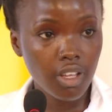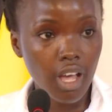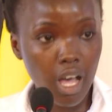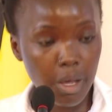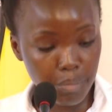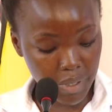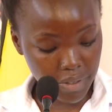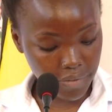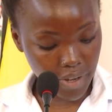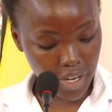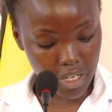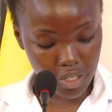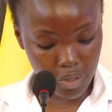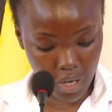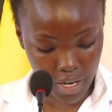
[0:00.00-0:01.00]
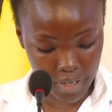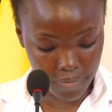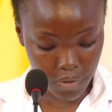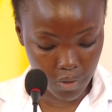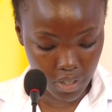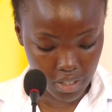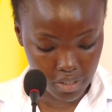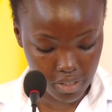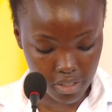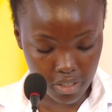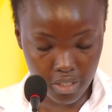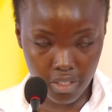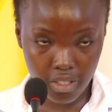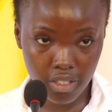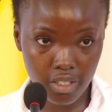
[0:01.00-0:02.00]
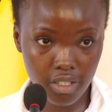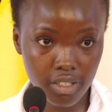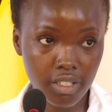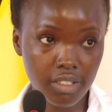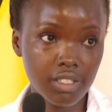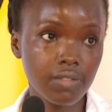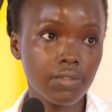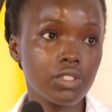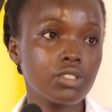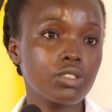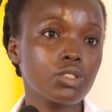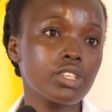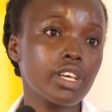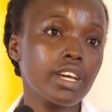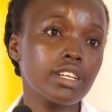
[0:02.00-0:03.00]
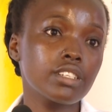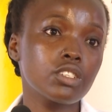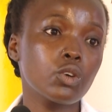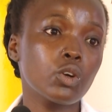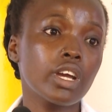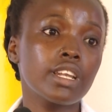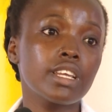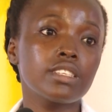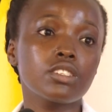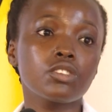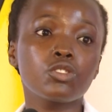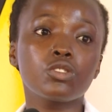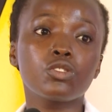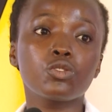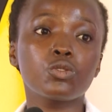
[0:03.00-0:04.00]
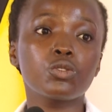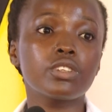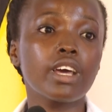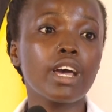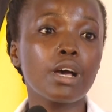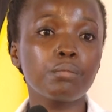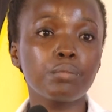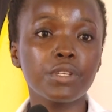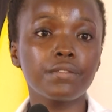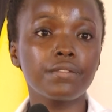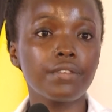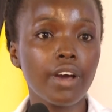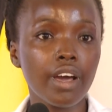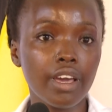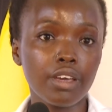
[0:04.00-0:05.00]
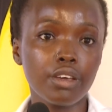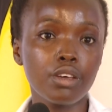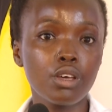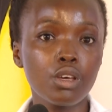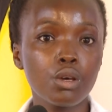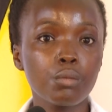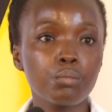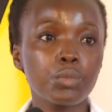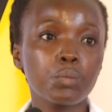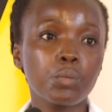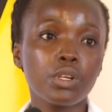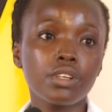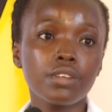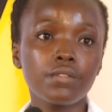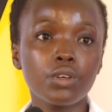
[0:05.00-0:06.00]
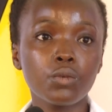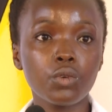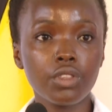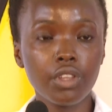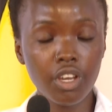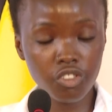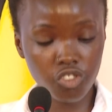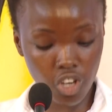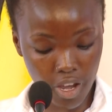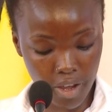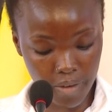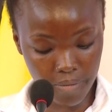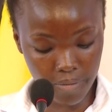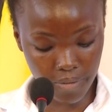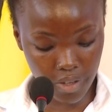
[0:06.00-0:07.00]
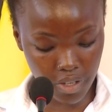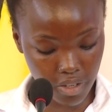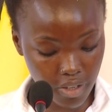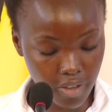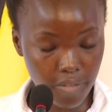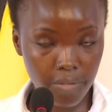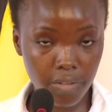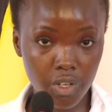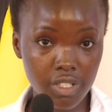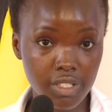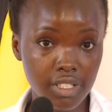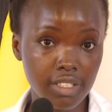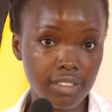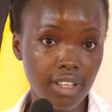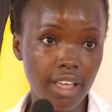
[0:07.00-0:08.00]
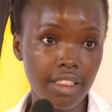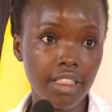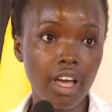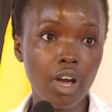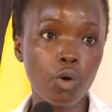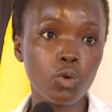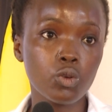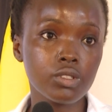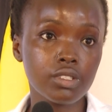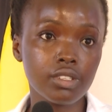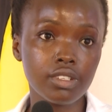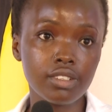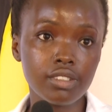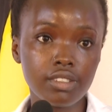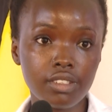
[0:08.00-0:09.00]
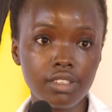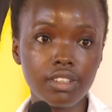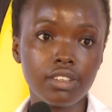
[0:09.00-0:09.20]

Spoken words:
amplified advocacy. The civil society organization should amplify people living with HIV voices and their concerns.